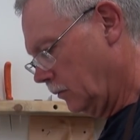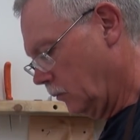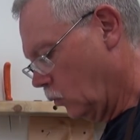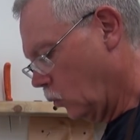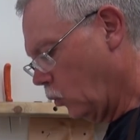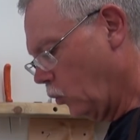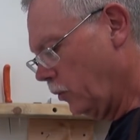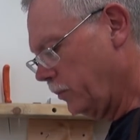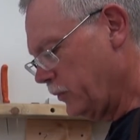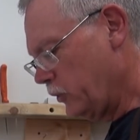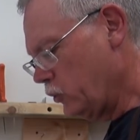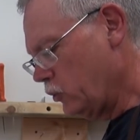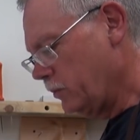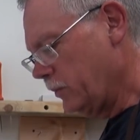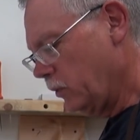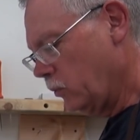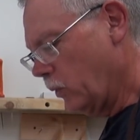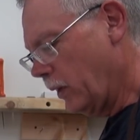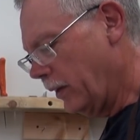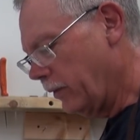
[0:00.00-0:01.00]
warm,
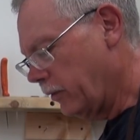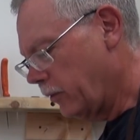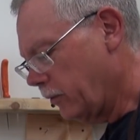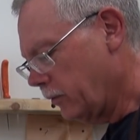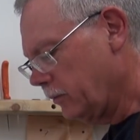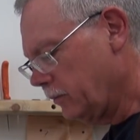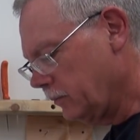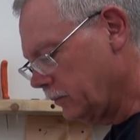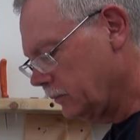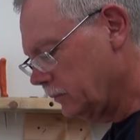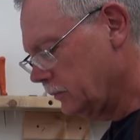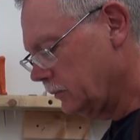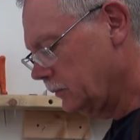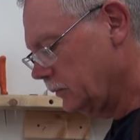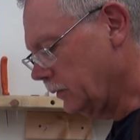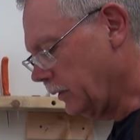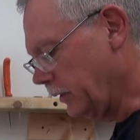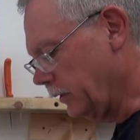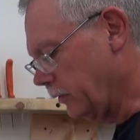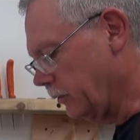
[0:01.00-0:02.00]
humid weather
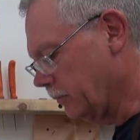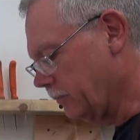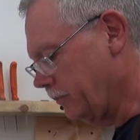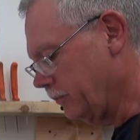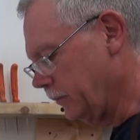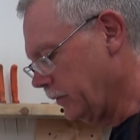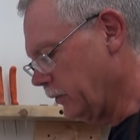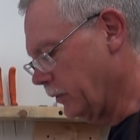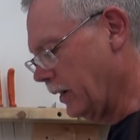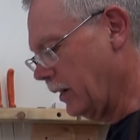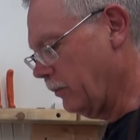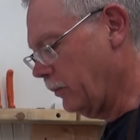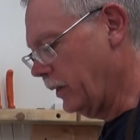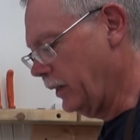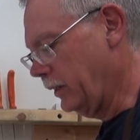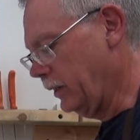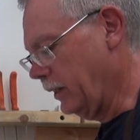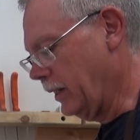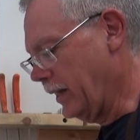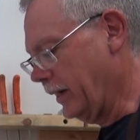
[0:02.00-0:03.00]
and you're not
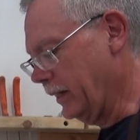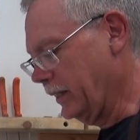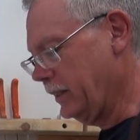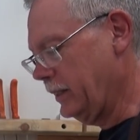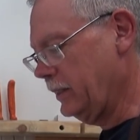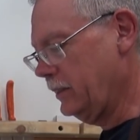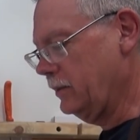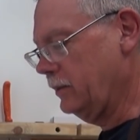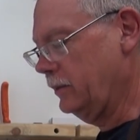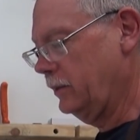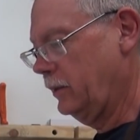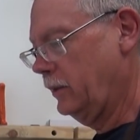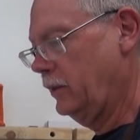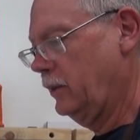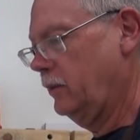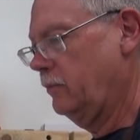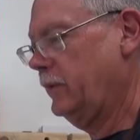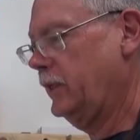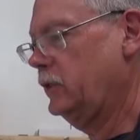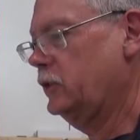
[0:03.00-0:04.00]
running a lot of heat,
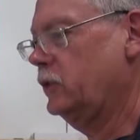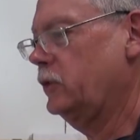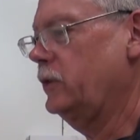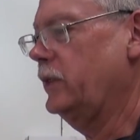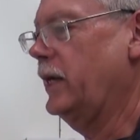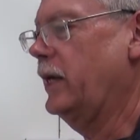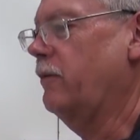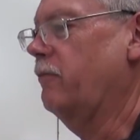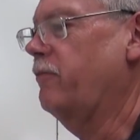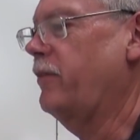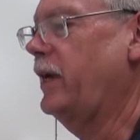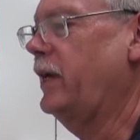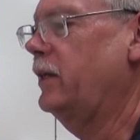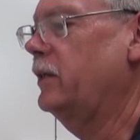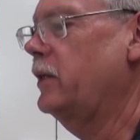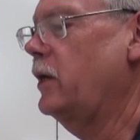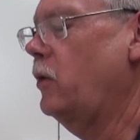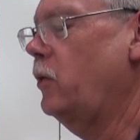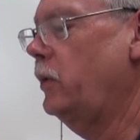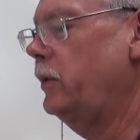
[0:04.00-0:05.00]
make sure you got a
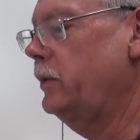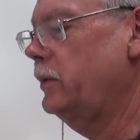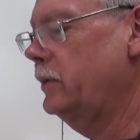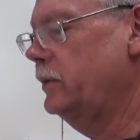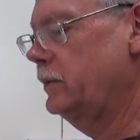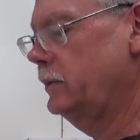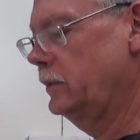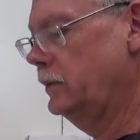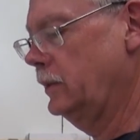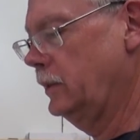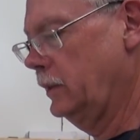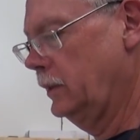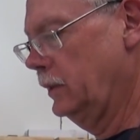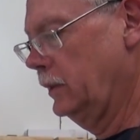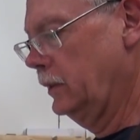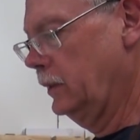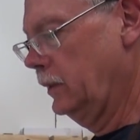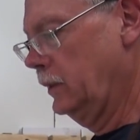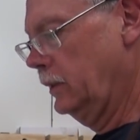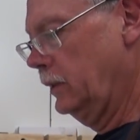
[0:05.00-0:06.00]
fan going.
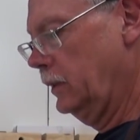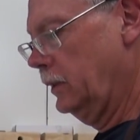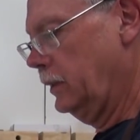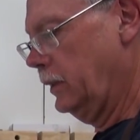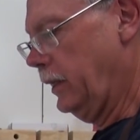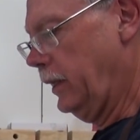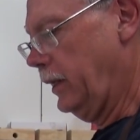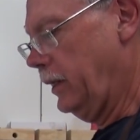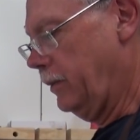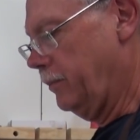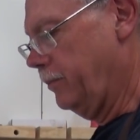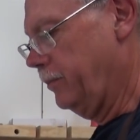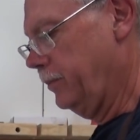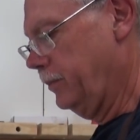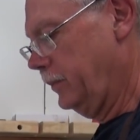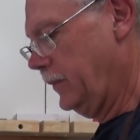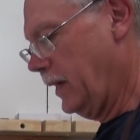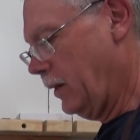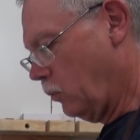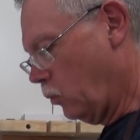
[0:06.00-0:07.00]

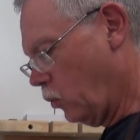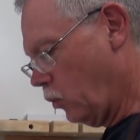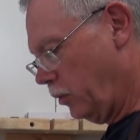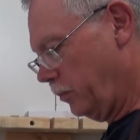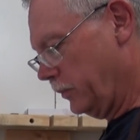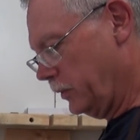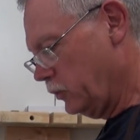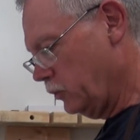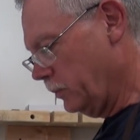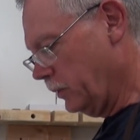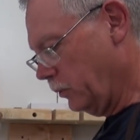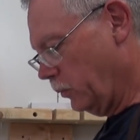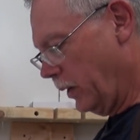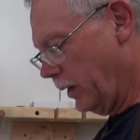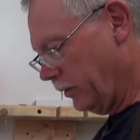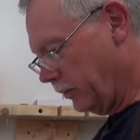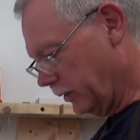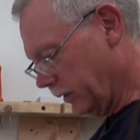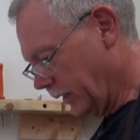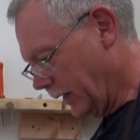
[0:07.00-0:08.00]
That warm, humid
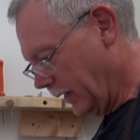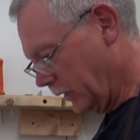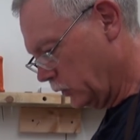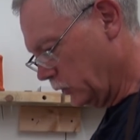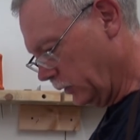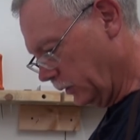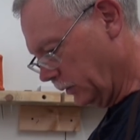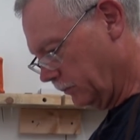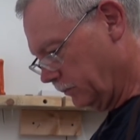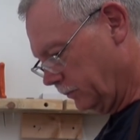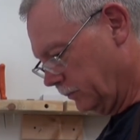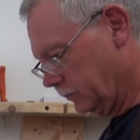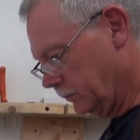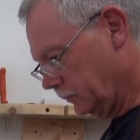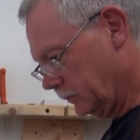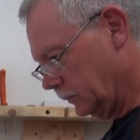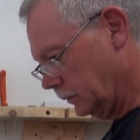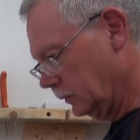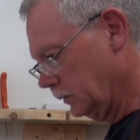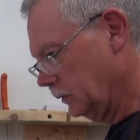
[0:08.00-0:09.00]
weather can actually
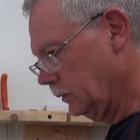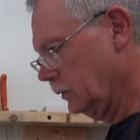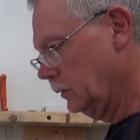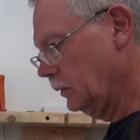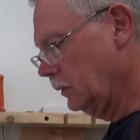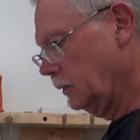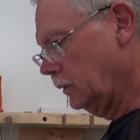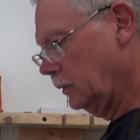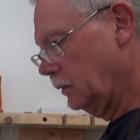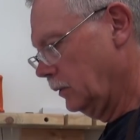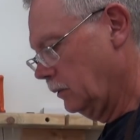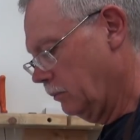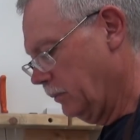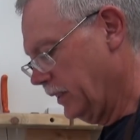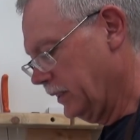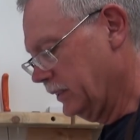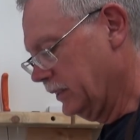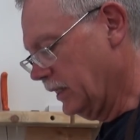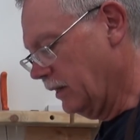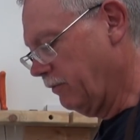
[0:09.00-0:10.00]

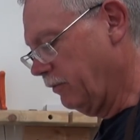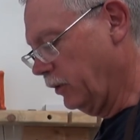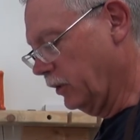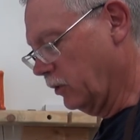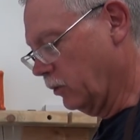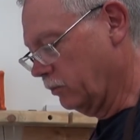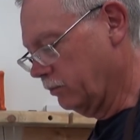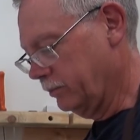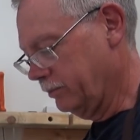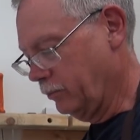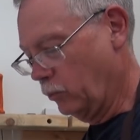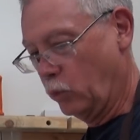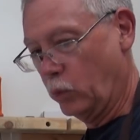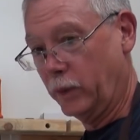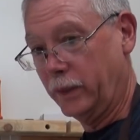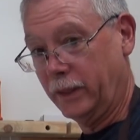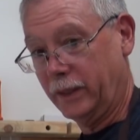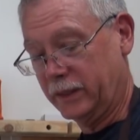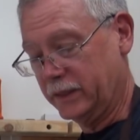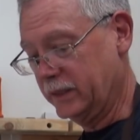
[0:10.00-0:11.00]
make stuff look
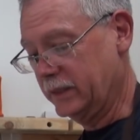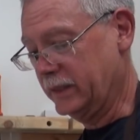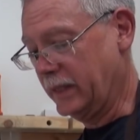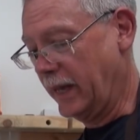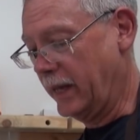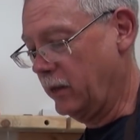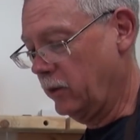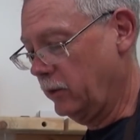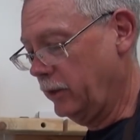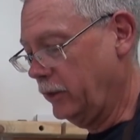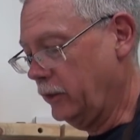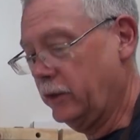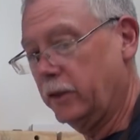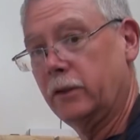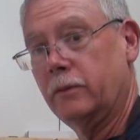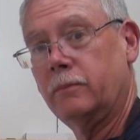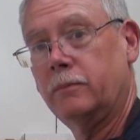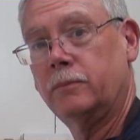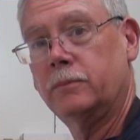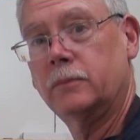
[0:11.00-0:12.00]
really stale
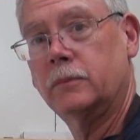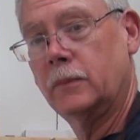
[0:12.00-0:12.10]
looking